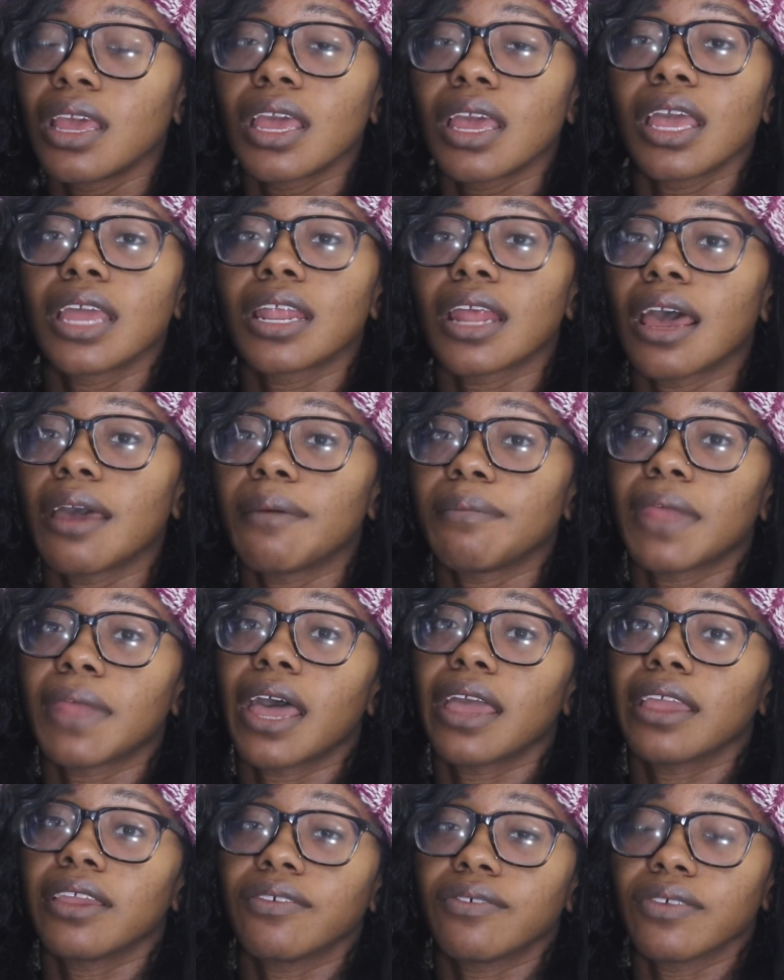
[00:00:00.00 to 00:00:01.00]
and I'm
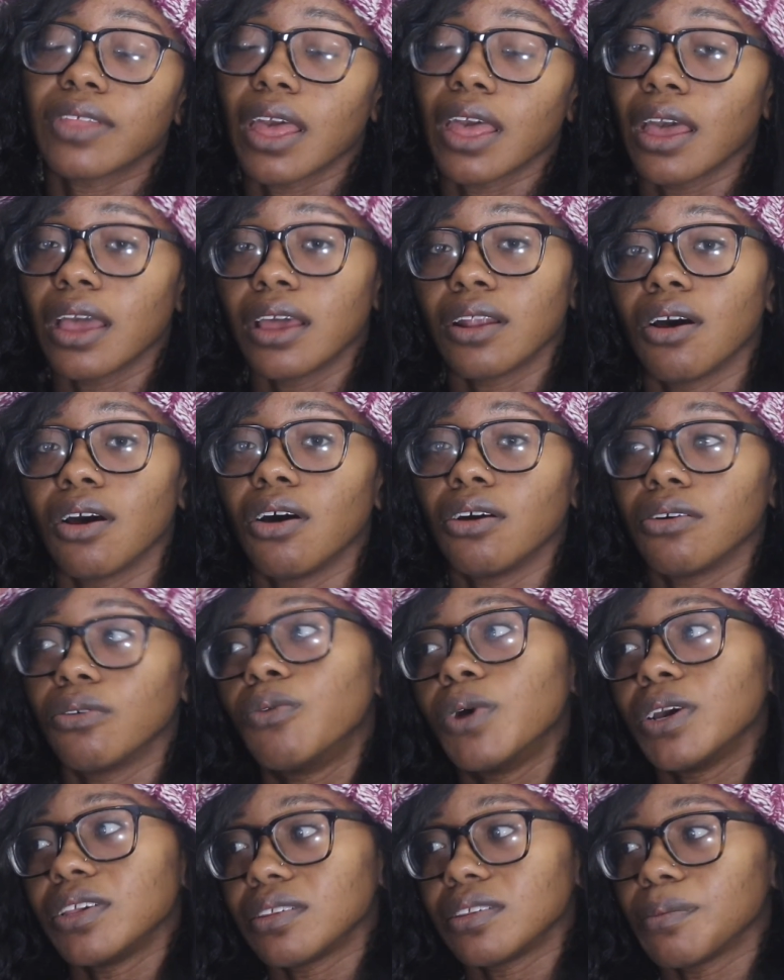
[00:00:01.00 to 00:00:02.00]
not here for that at all.
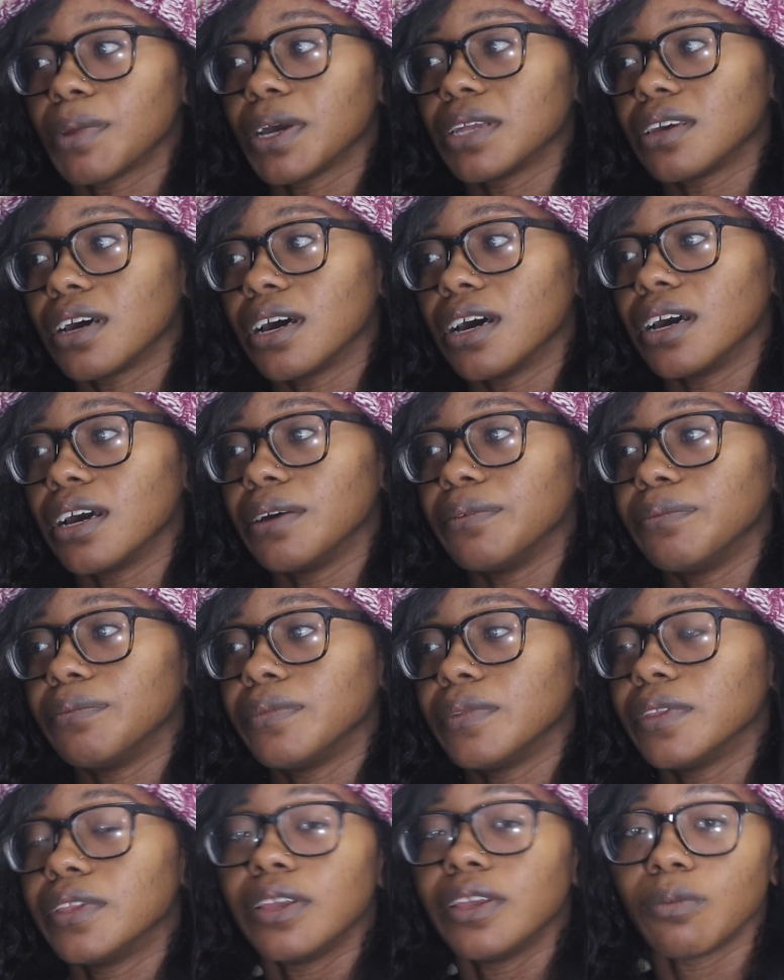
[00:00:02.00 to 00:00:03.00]
Wasted my time.
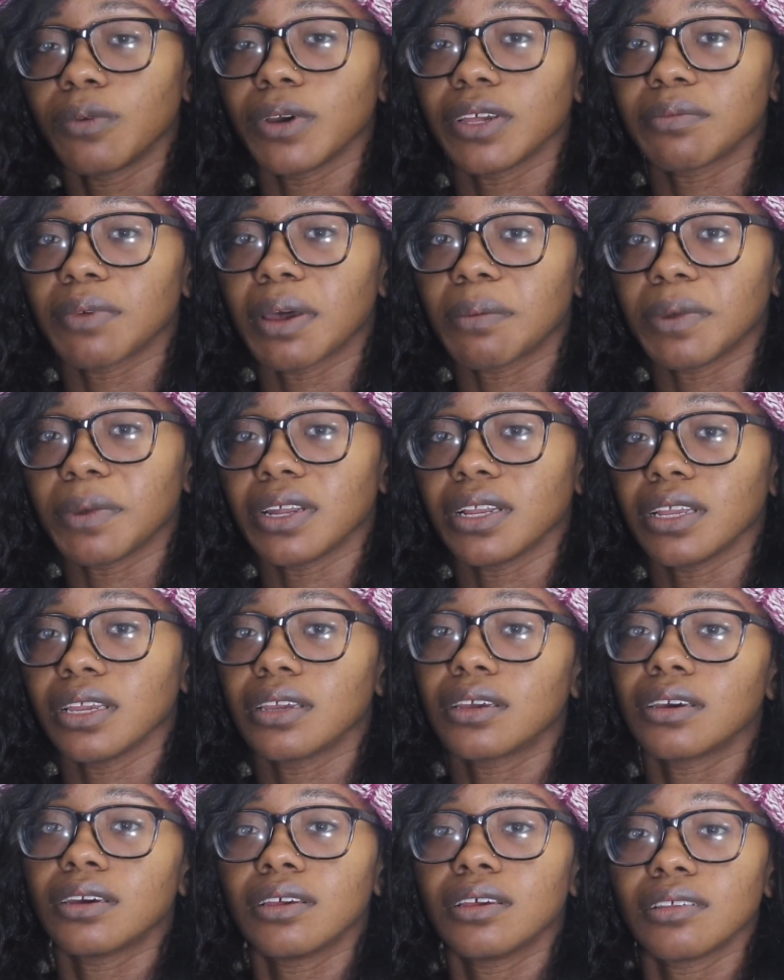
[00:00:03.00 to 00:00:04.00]
Didn't waste my money
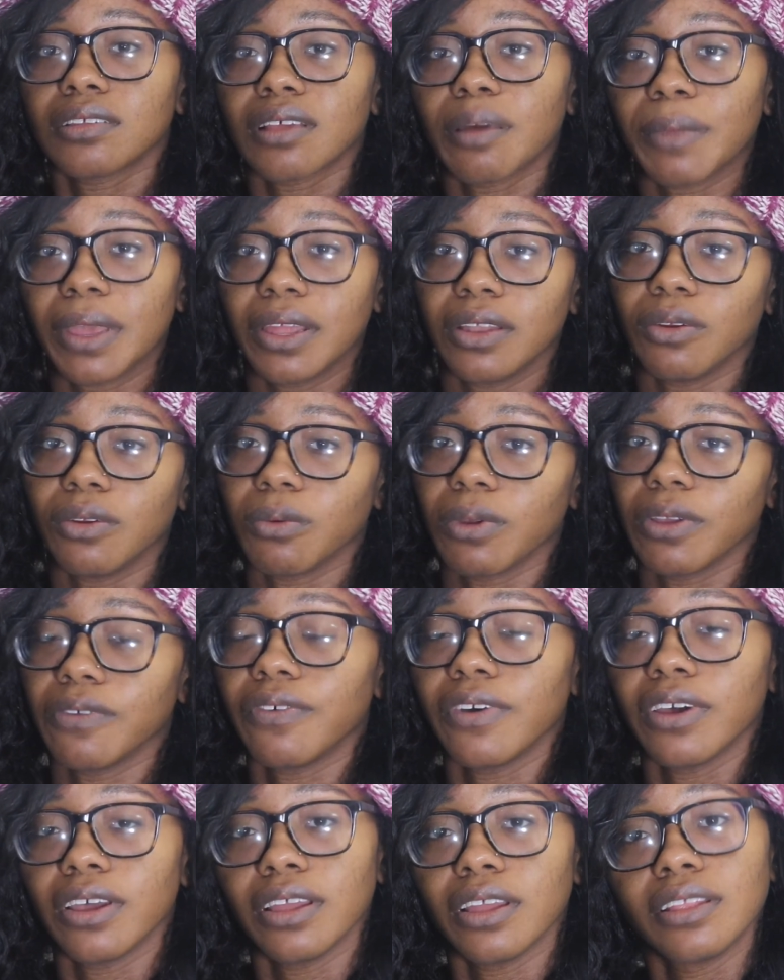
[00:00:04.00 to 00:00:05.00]
because I'm getting a
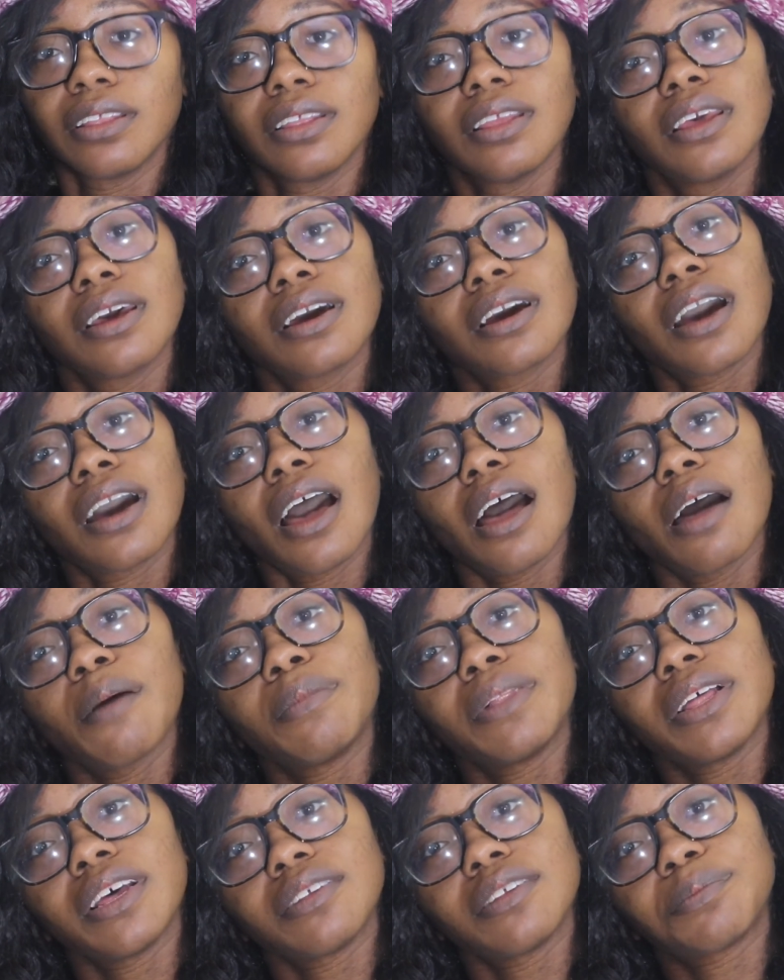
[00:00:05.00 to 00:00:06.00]
refund.
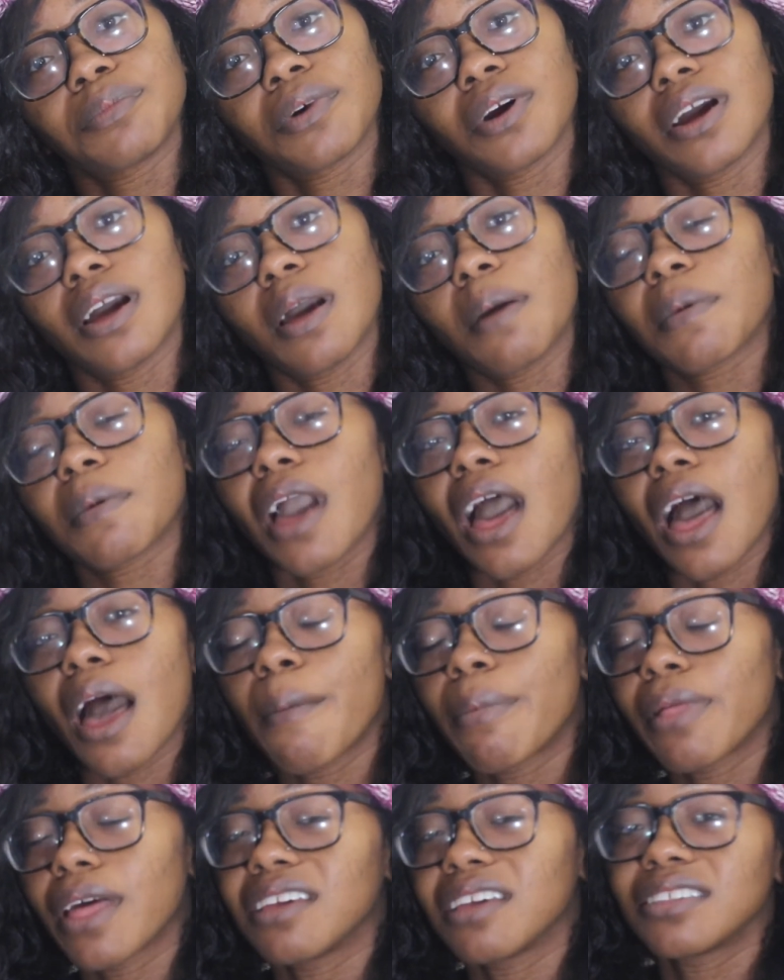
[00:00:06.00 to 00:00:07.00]
God bless Prime. God
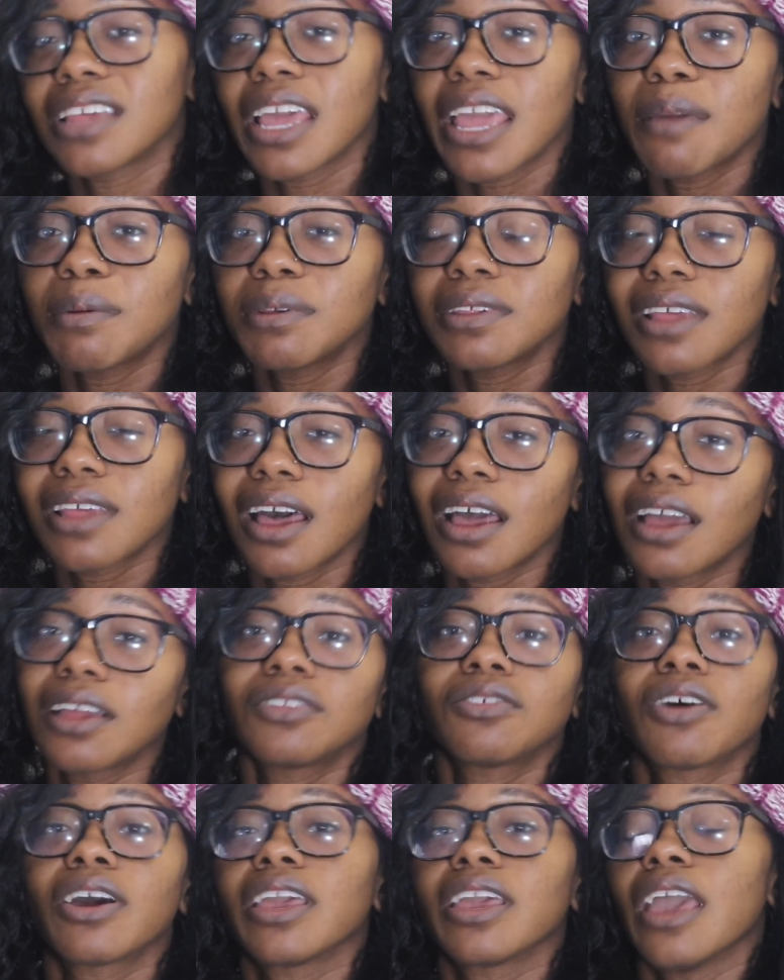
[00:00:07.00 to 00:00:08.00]
bless Amazon,
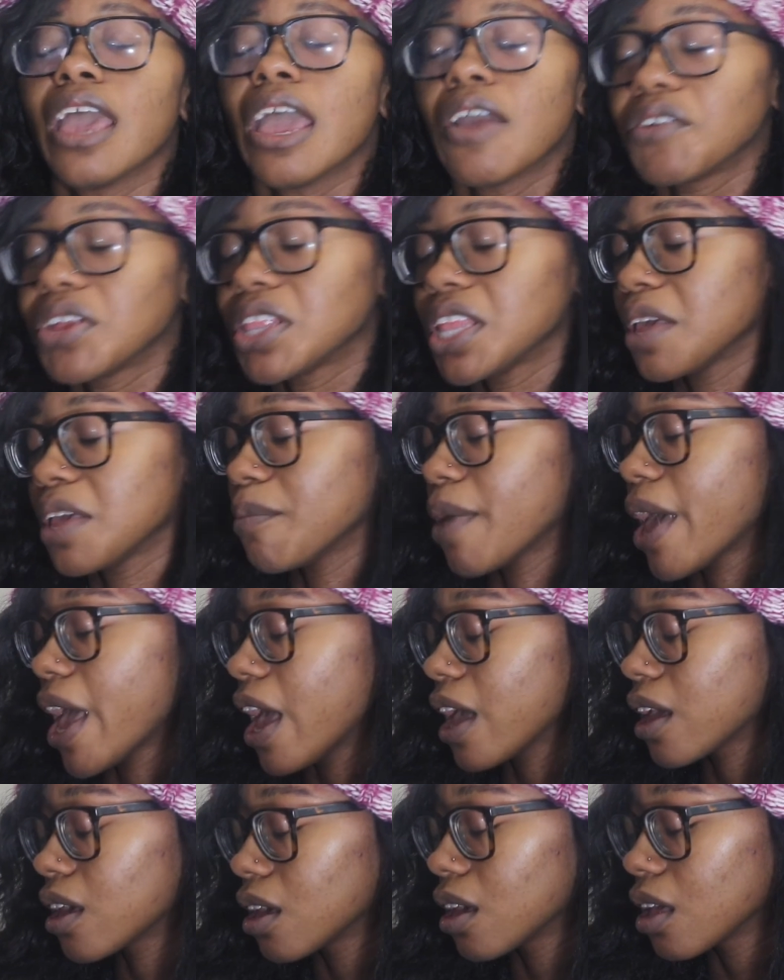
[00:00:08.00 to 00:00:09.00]
so I get everything
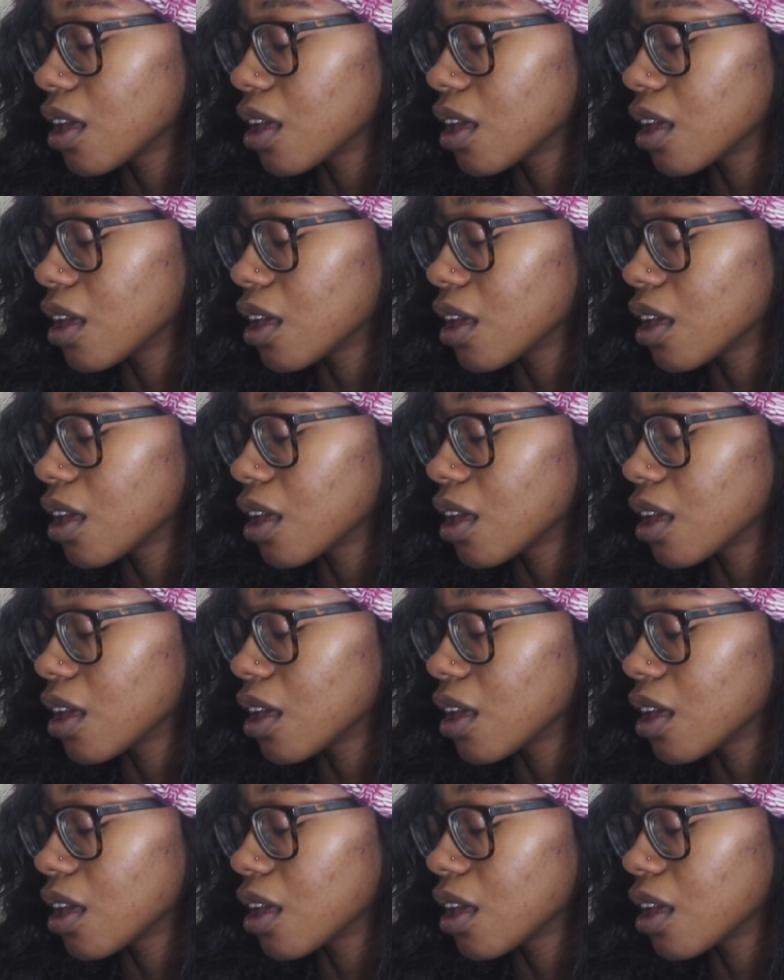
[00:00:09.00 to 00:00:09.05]
back.